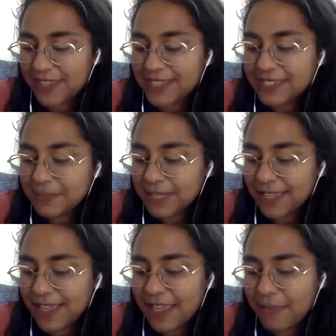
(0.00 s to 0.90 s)

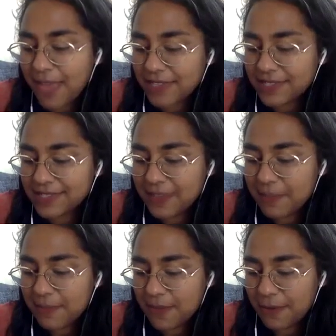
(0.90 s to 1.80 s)
Dimly, I imagined
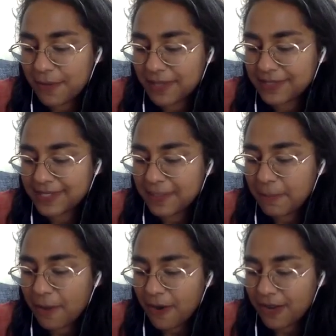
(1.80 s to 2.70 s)
some moment, some
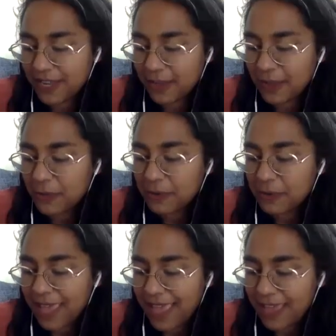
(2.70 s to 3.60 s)
party, where
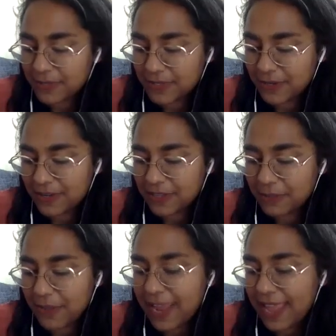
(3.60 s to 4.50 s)
my head would turn at
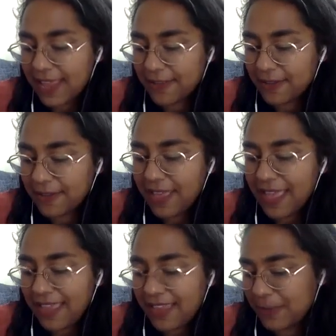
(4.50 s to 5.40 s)
the right angle
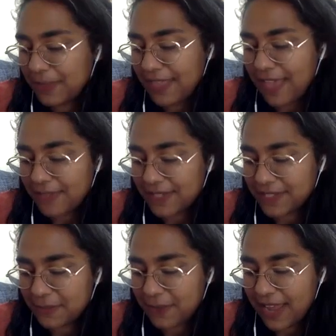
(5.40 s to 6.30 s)
and I would laugh
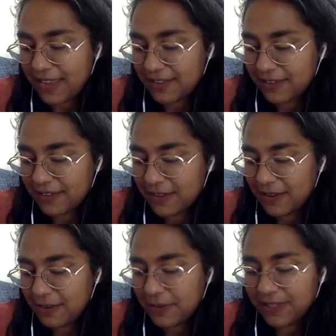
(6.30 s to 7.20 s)
just right.
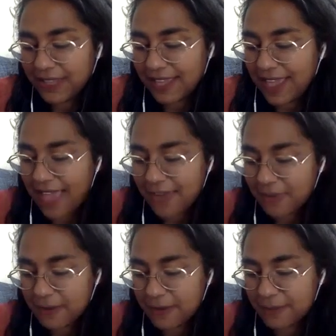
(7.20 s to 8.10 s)
Really, it had
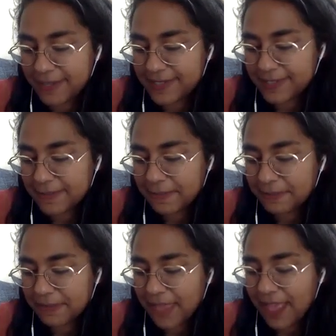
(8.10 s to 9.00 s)
no purpose.
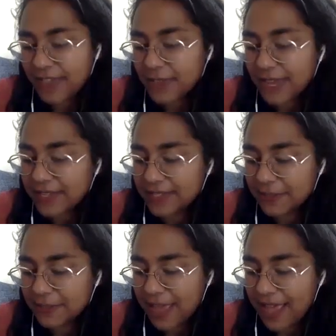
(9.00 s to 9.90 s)
I drank
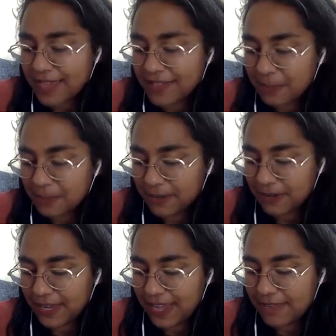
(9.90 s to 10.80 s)
until my eyes got
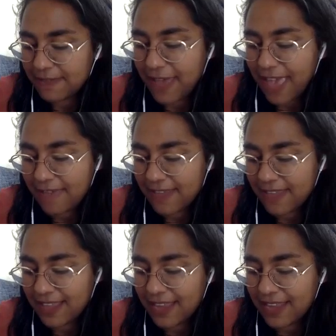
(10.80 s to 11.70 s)
blurry and felt
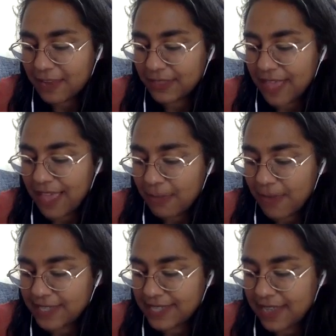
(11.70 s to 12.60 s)
heavy, and I would lie
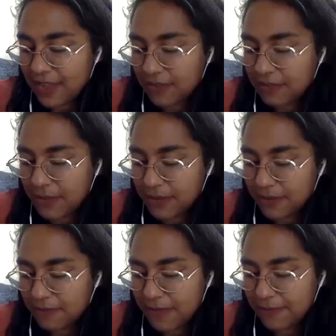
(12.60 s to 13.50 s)
right down on the middle
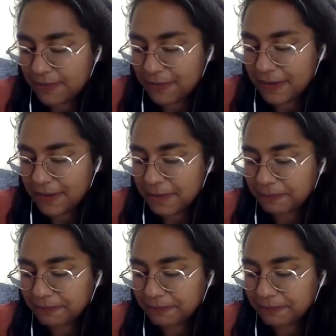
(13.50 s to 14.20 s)
of my floor.